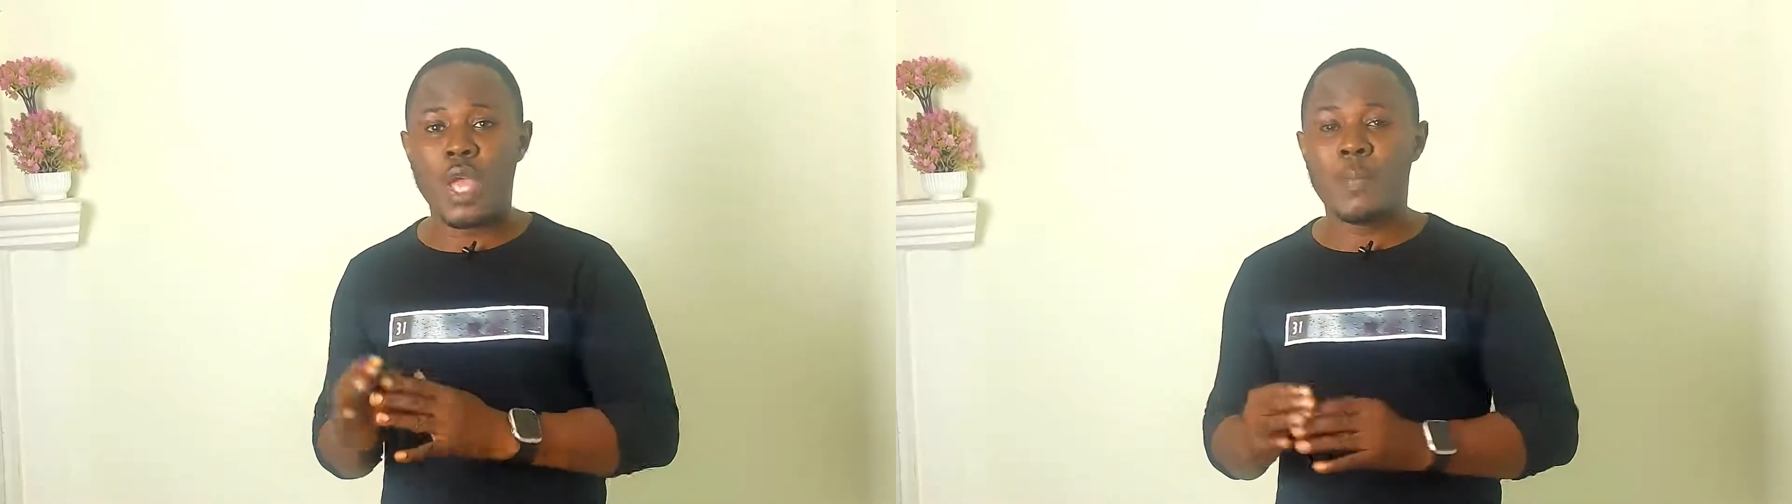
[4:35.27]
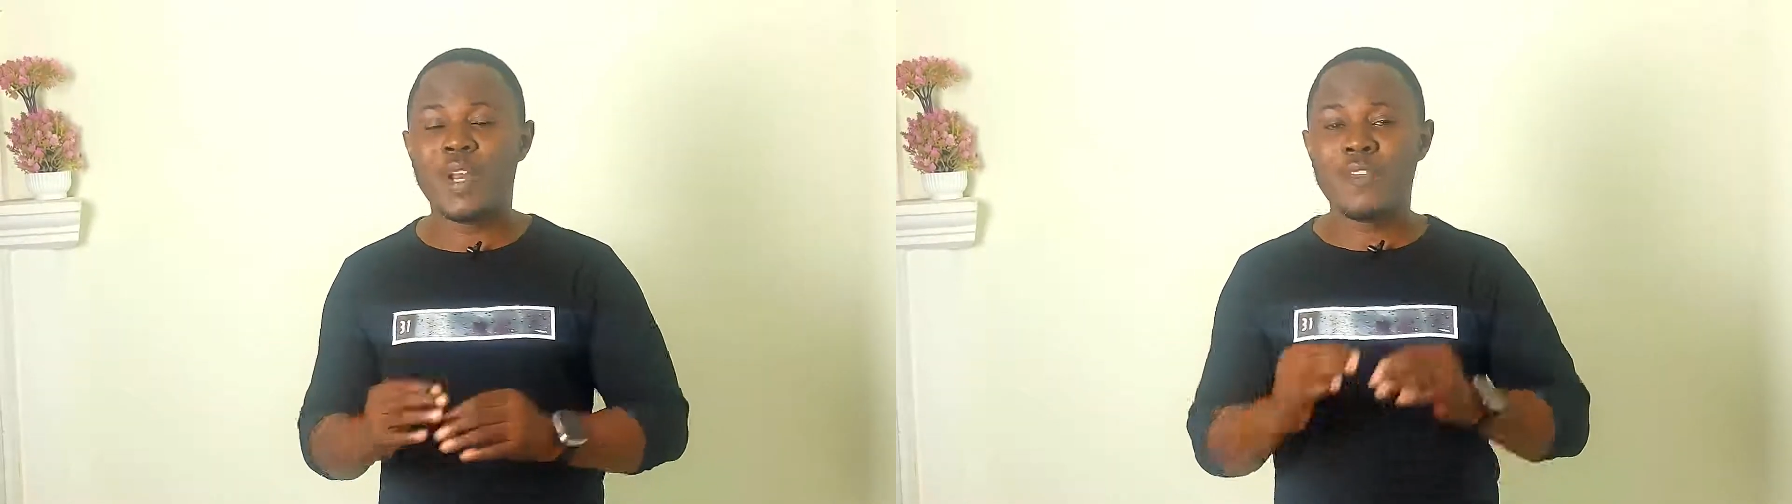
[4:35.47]

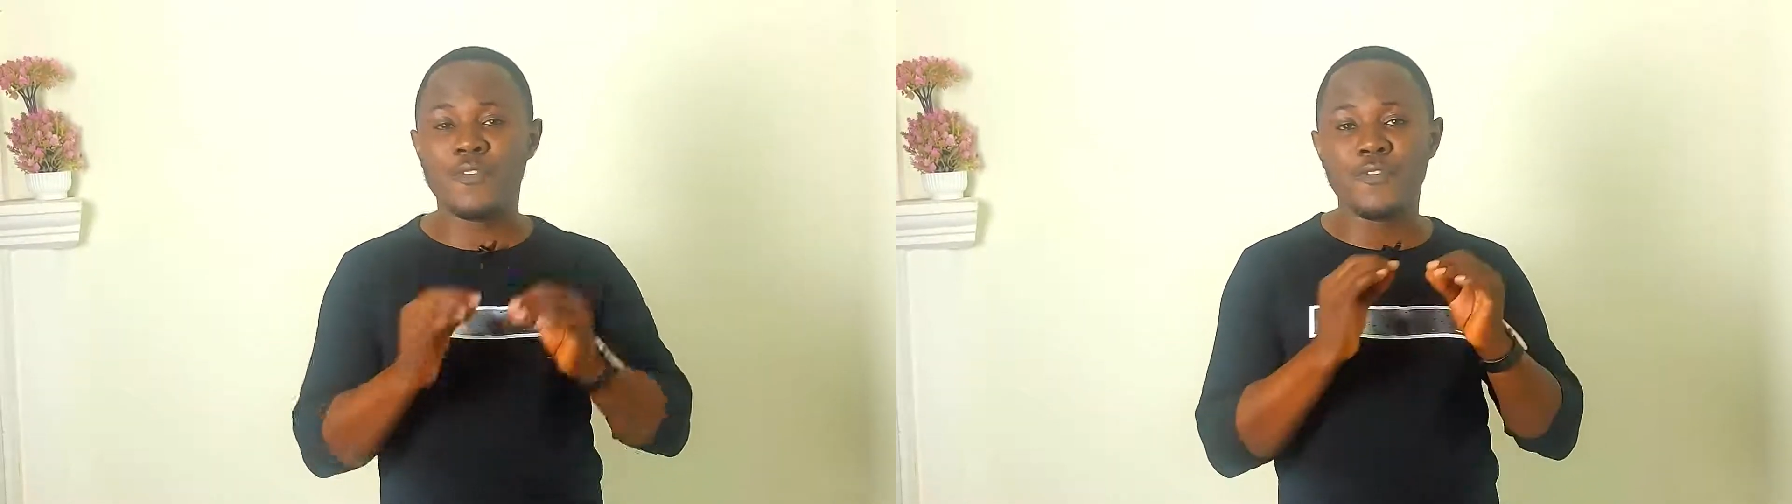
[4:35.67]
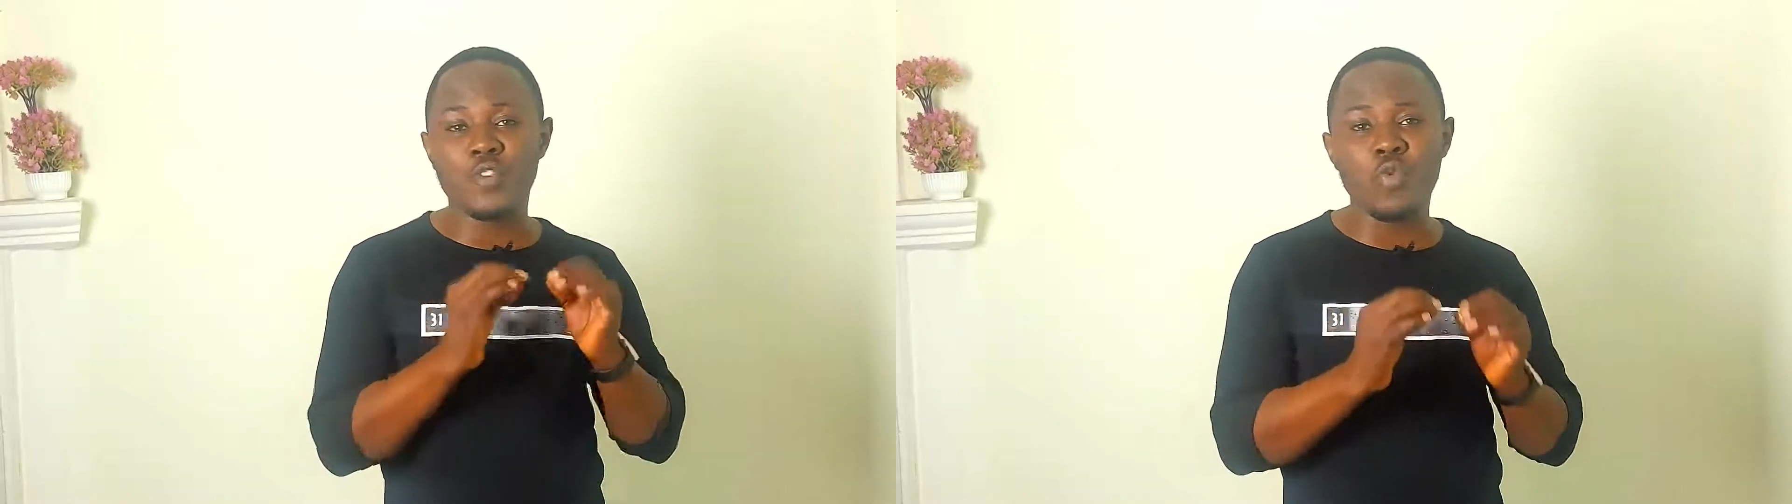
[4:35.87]
but a
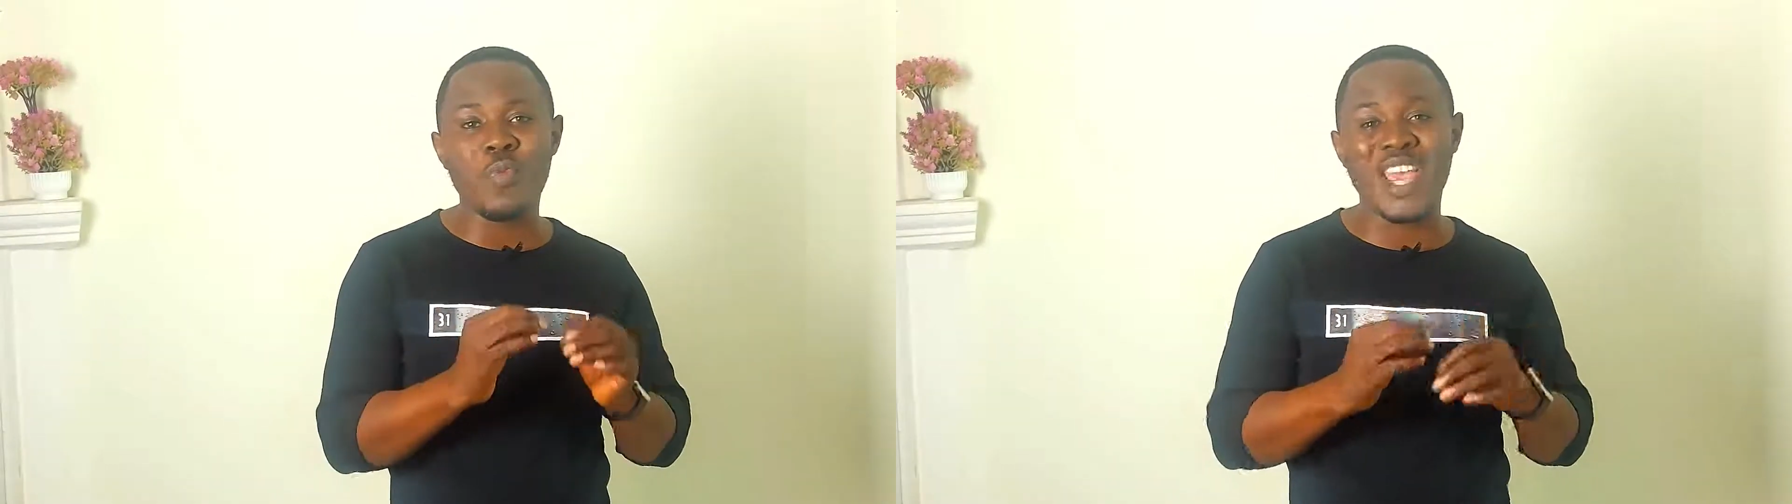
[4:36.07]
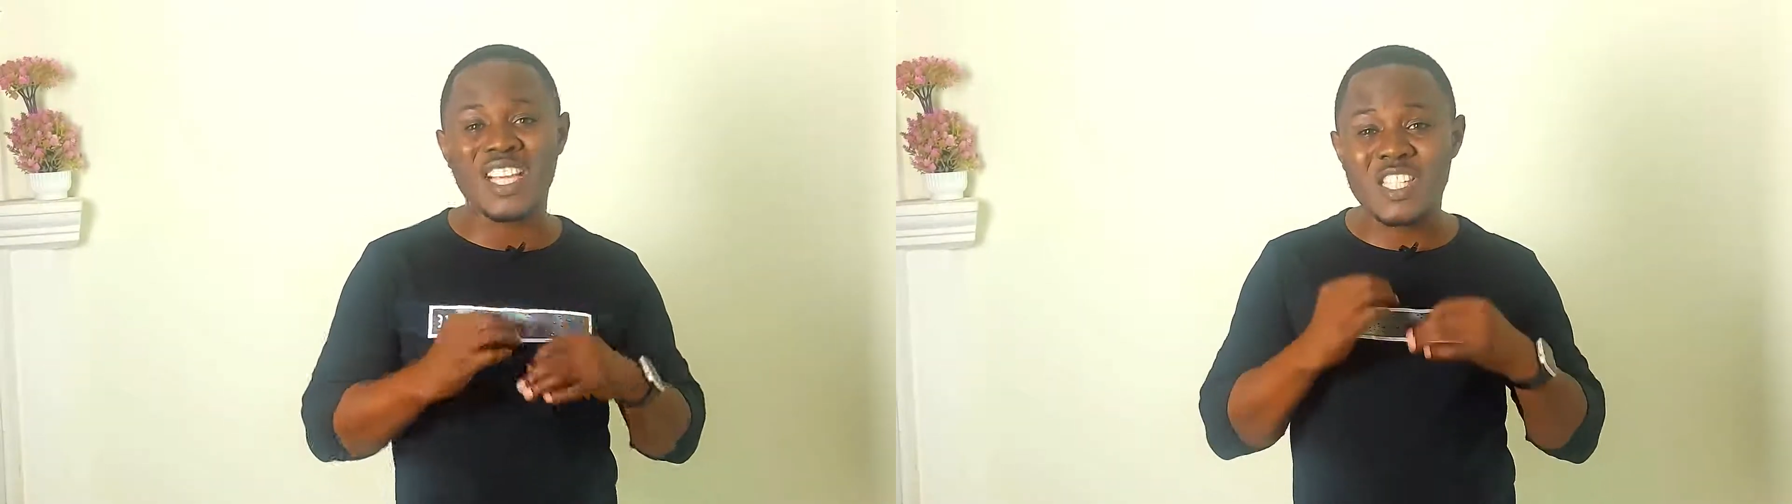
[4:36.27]
few
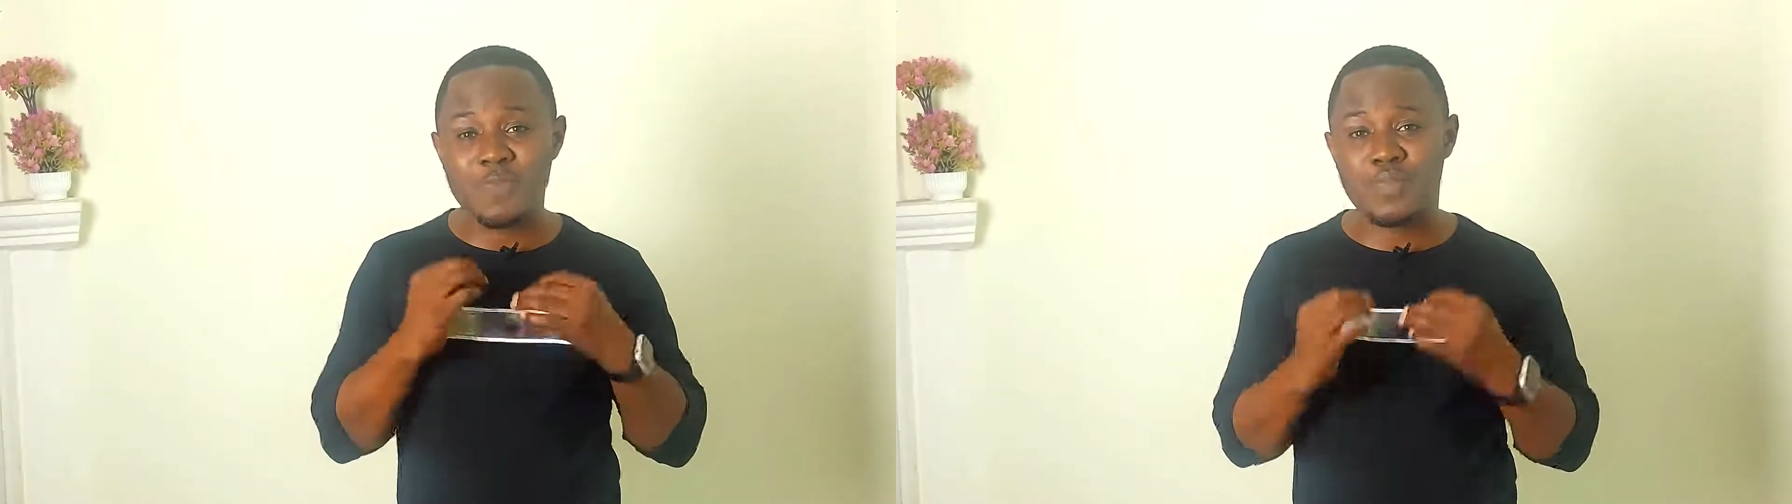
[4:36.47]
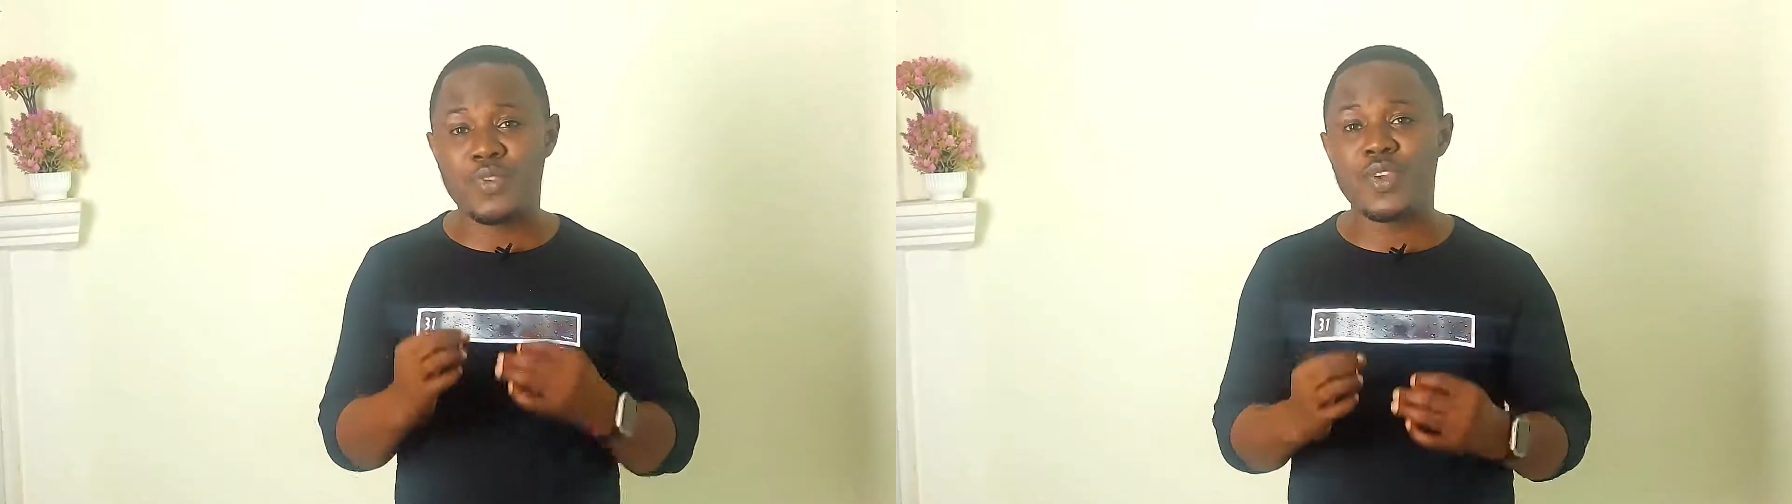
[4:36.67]
may
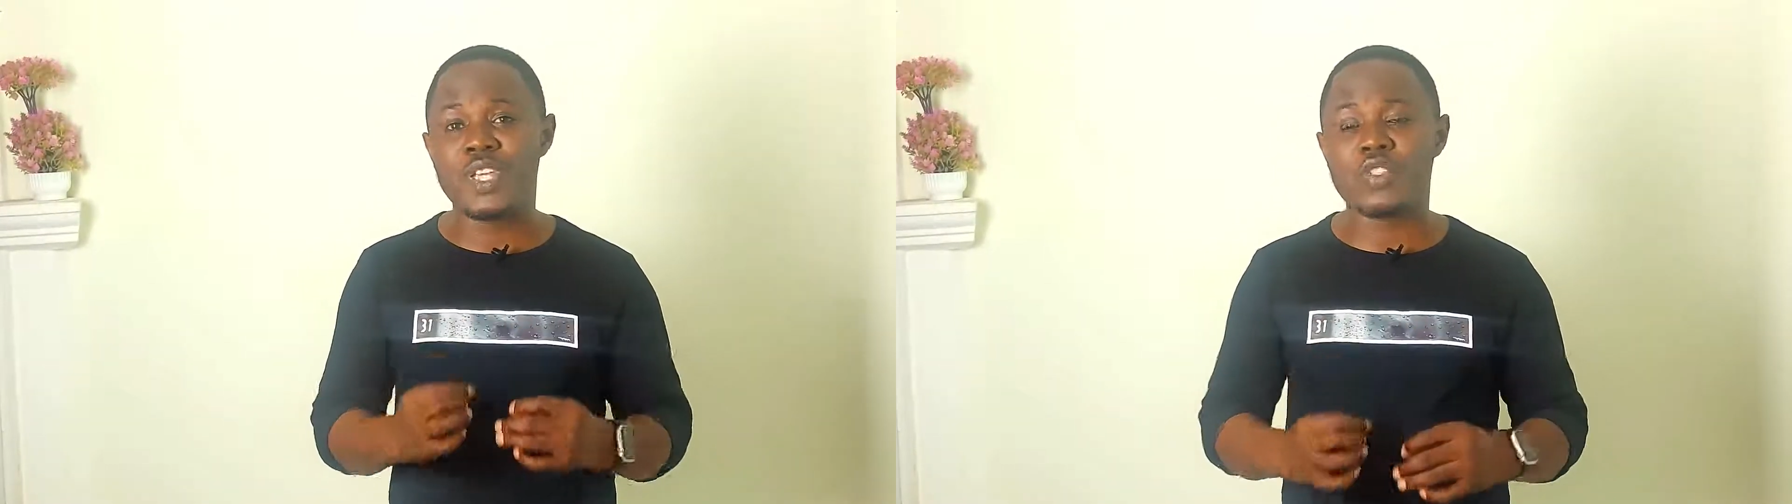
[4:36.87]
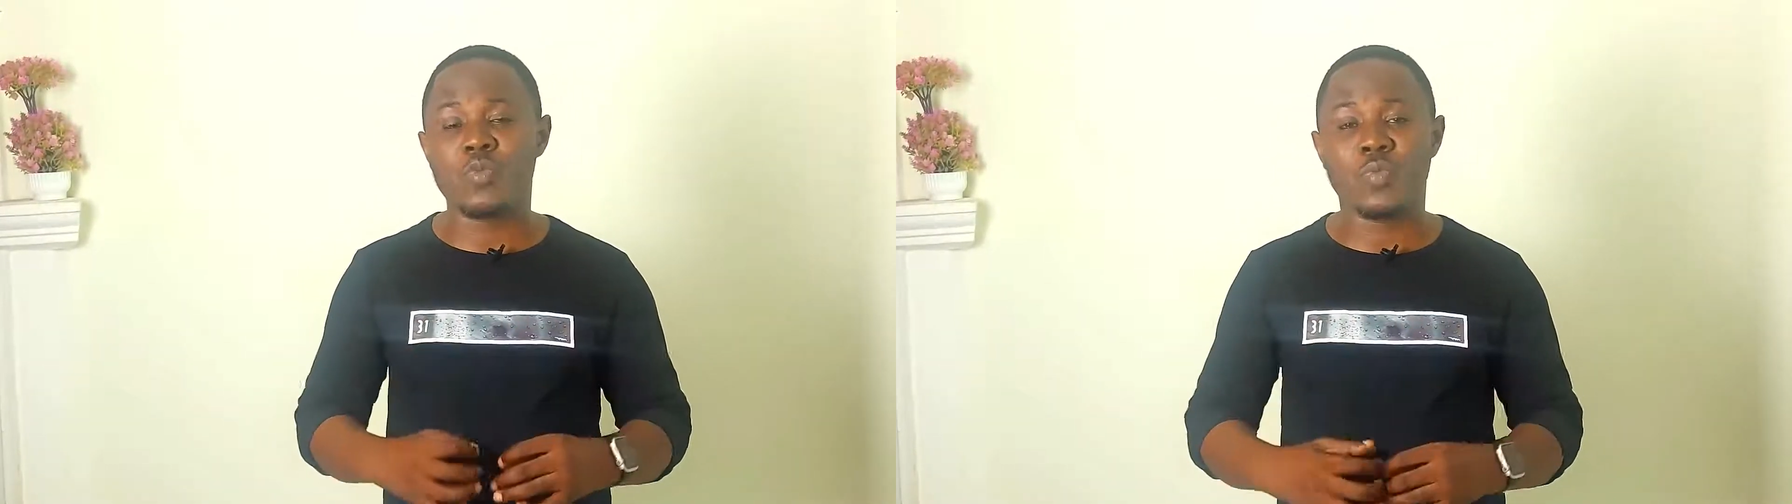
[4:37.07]

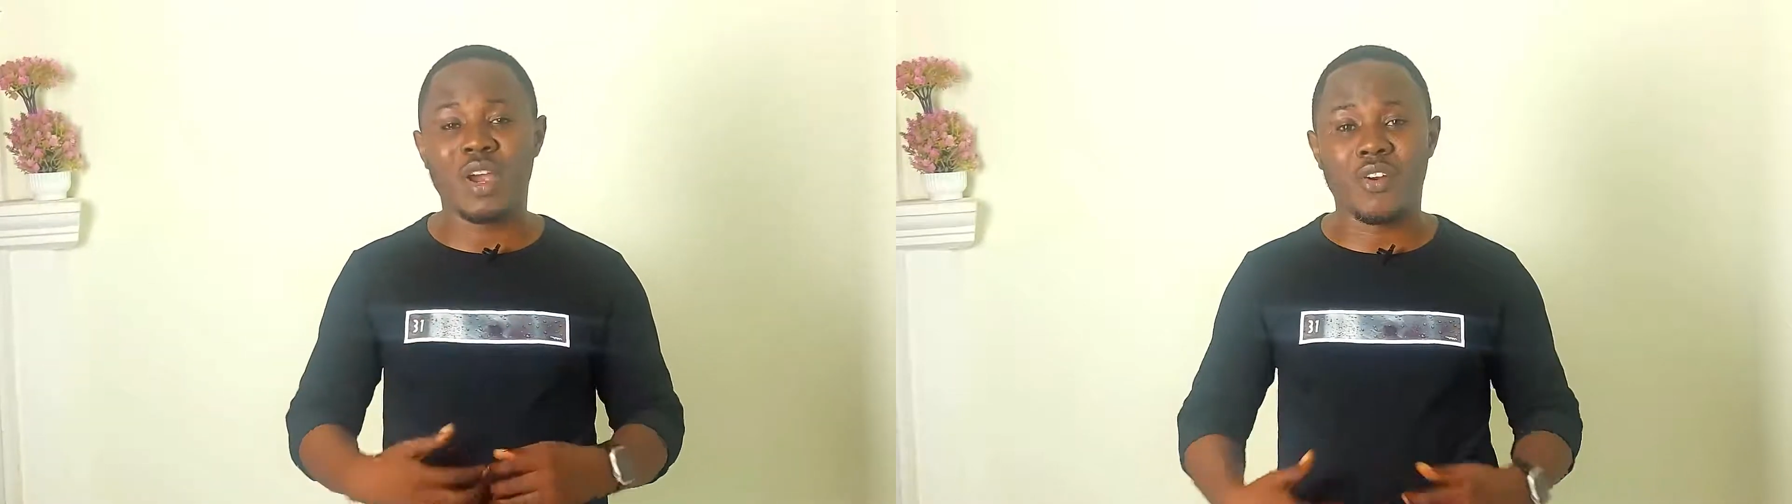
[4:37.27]
experience some